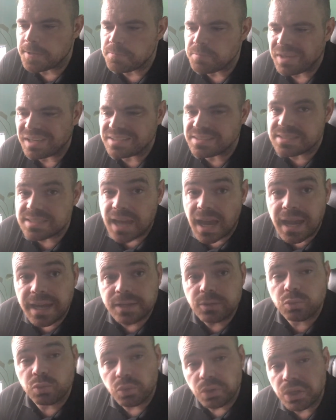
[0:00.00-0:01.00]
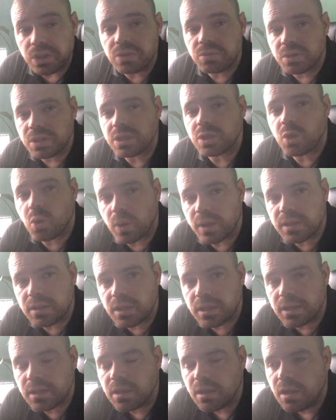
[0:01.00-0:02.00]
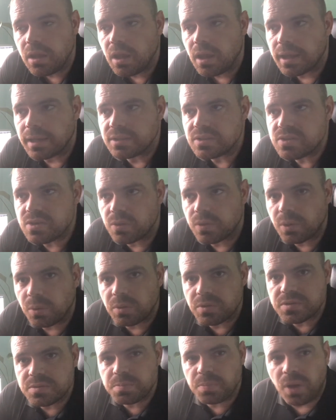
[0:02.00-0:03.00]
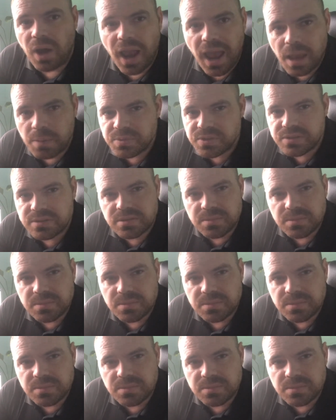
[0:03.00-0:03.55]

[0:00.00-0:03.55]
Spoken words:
It died really, really quickly, and so there was perhaps